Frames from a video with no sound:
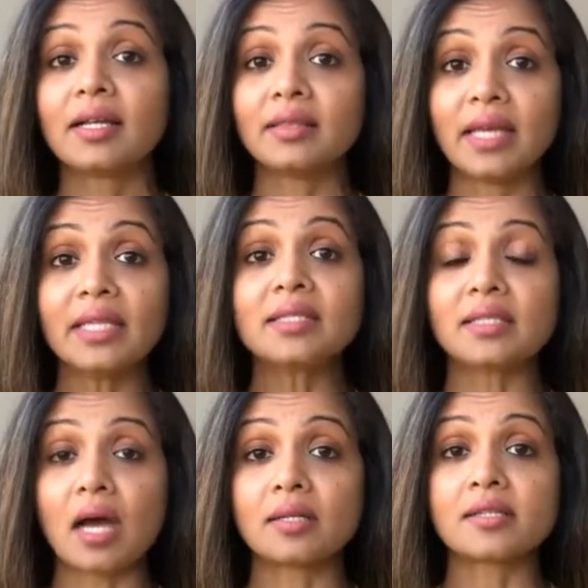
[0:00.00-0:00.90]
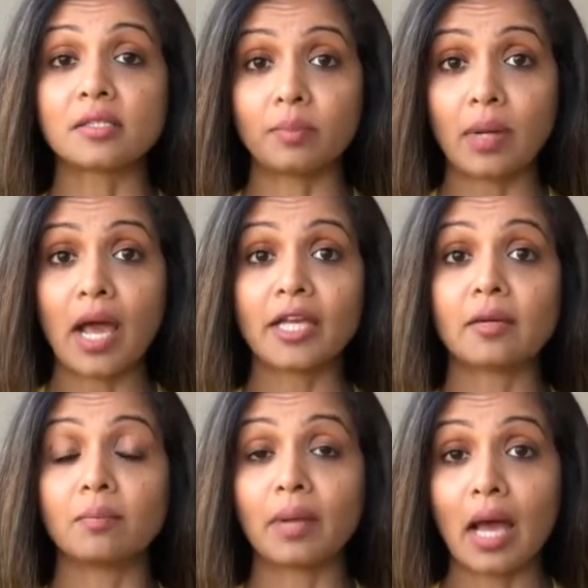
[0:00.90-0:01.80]
they start
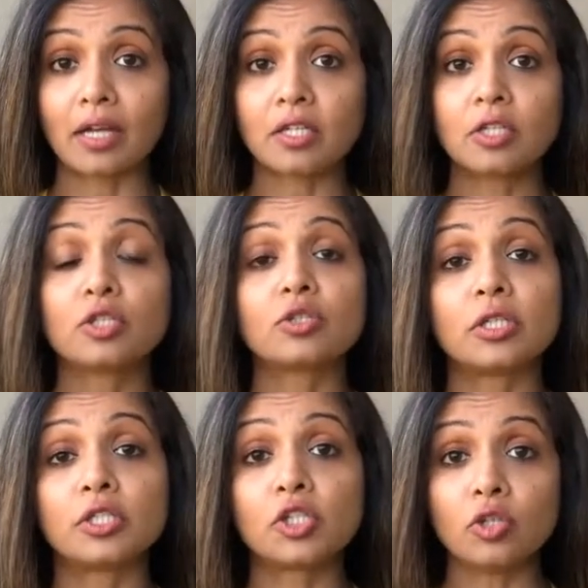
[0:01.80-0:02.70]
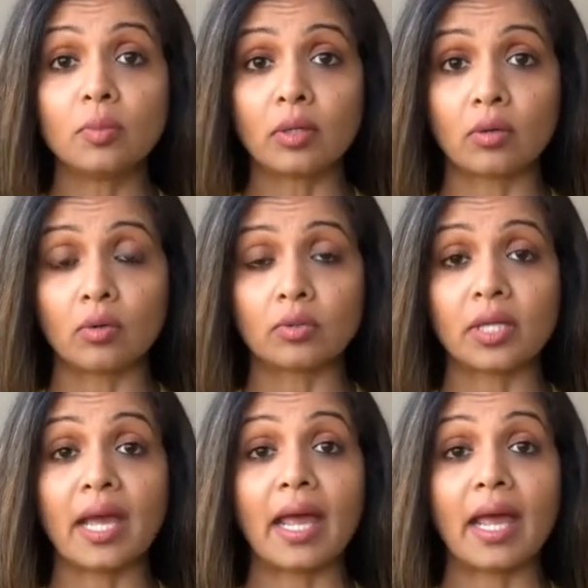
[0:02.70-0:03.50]
supplying blood to the tumor growth,